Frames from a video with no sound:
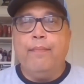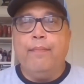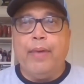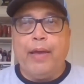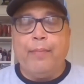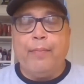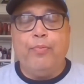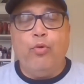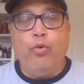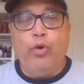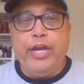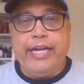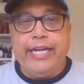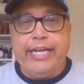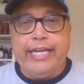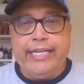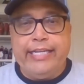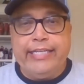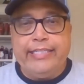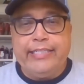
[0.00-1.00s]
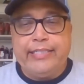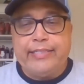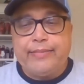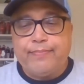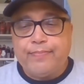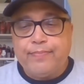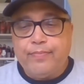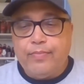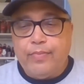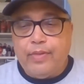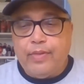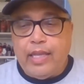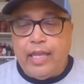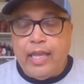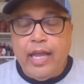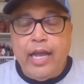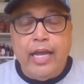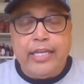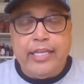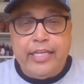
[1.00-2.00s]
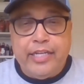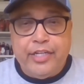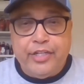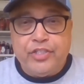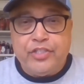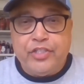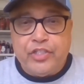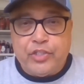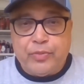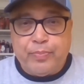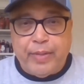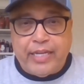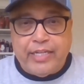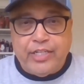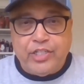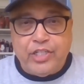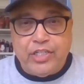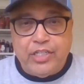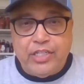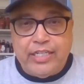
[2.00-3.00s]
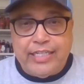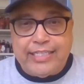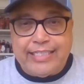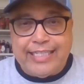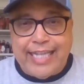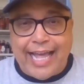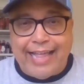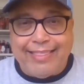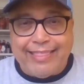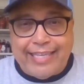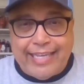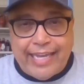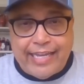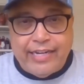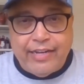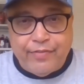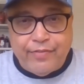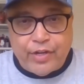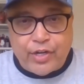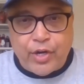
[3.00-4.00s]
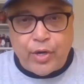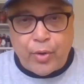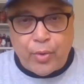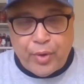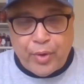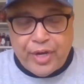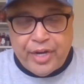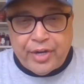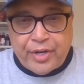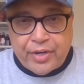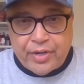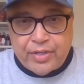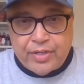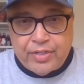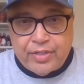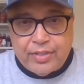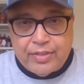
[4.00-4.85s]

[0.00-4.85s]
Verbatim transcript: My point is a year suspension is not the end of a career.